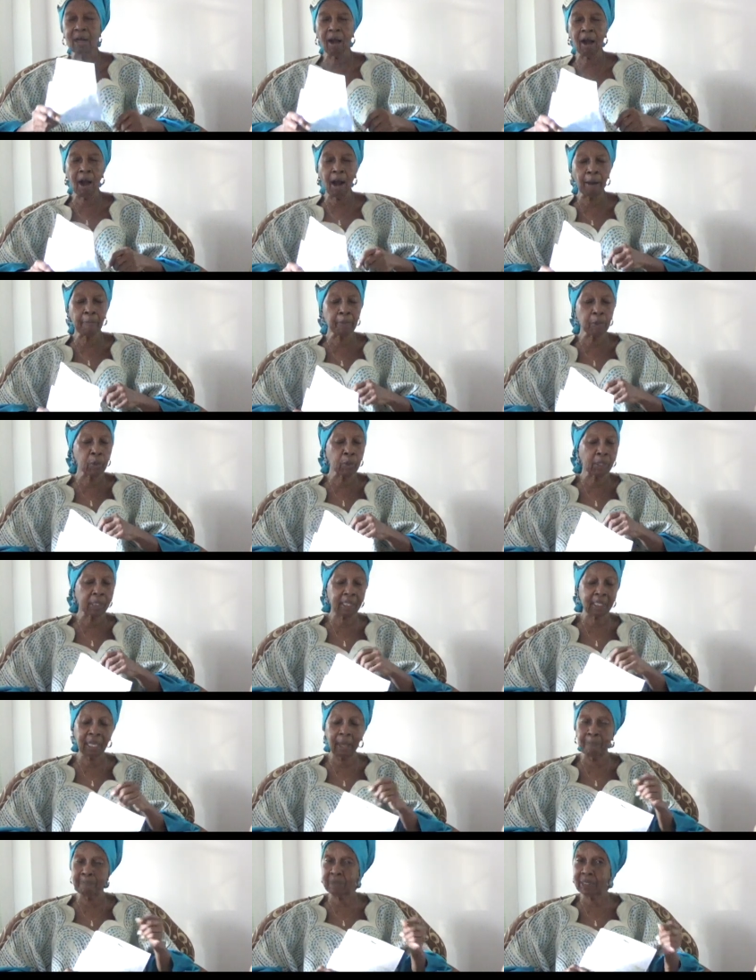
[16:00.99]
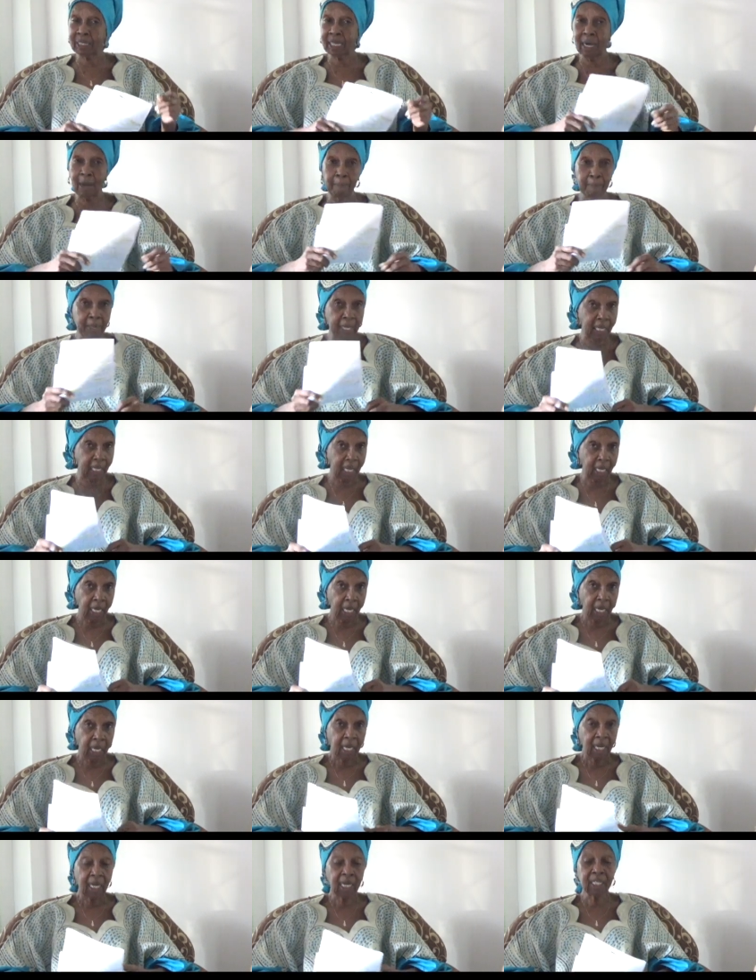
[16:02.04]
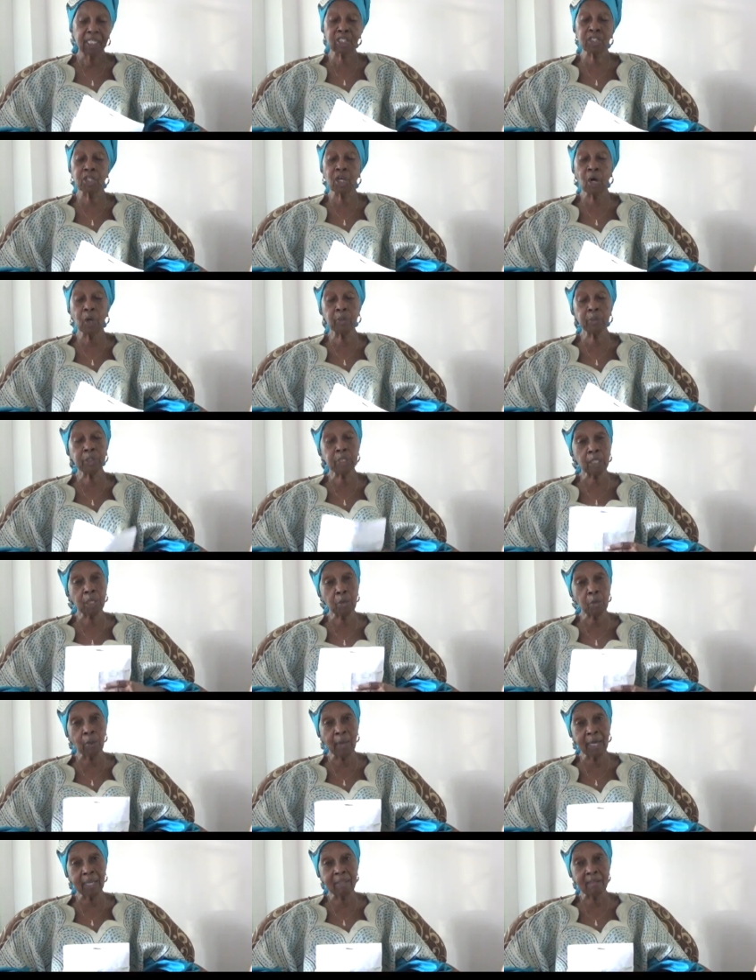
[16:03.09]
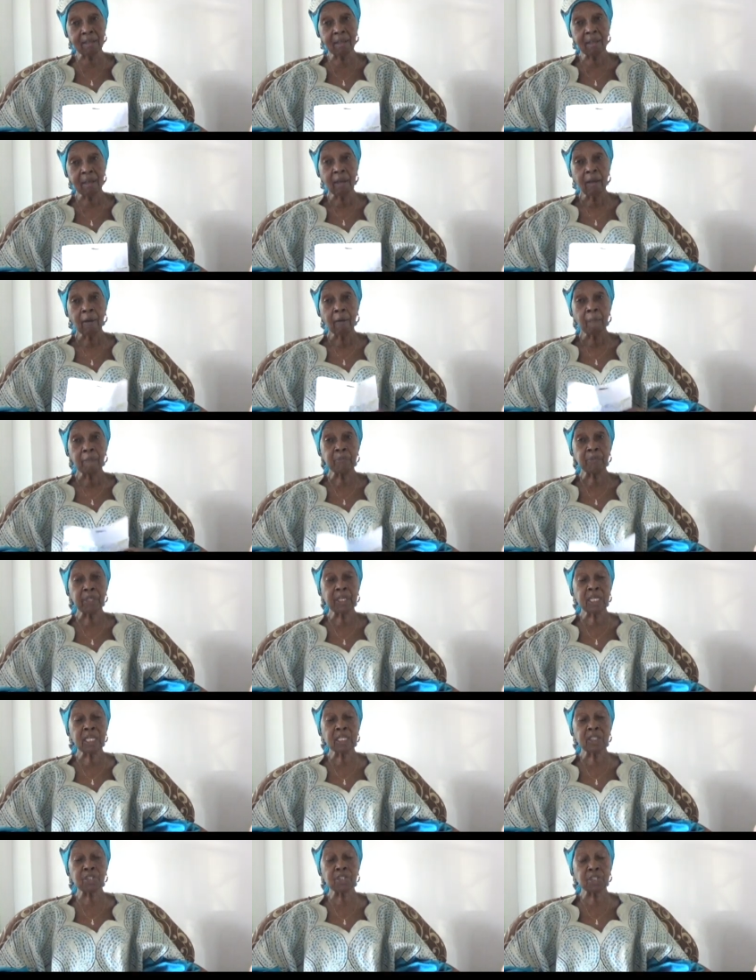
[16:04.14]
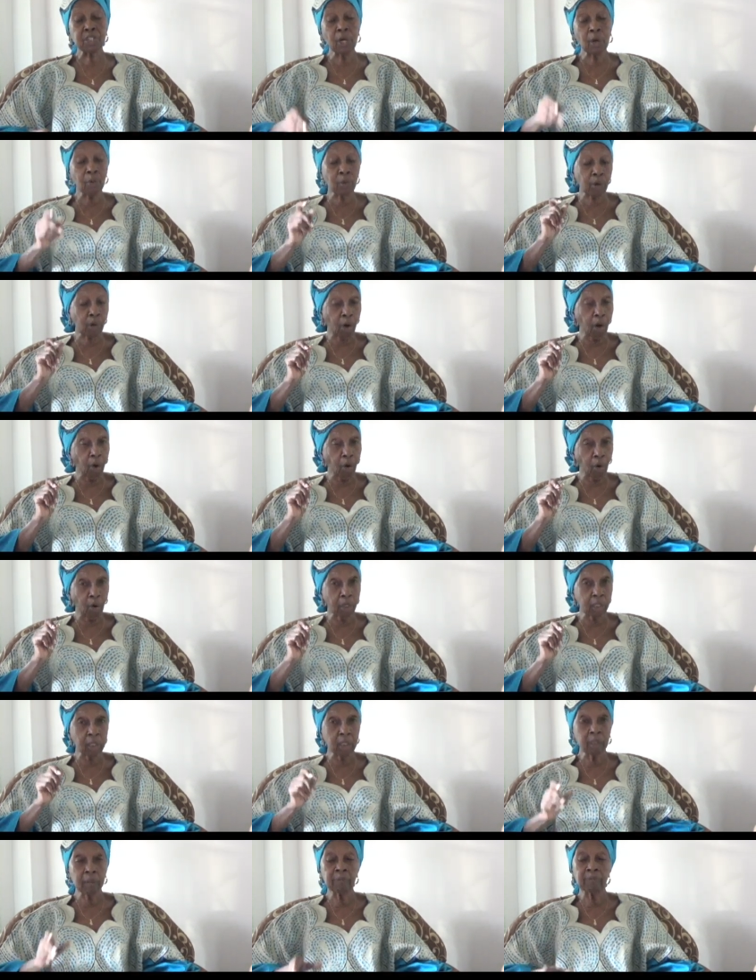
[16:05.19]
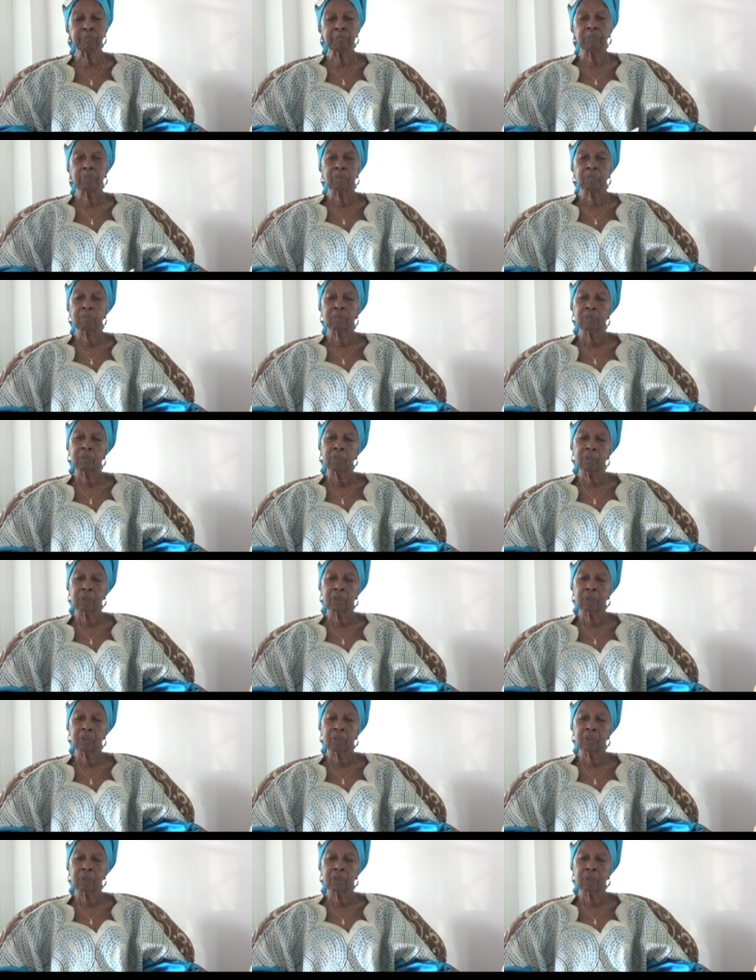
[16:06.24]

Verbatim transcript: human cargo kept coming. It is only when the so-called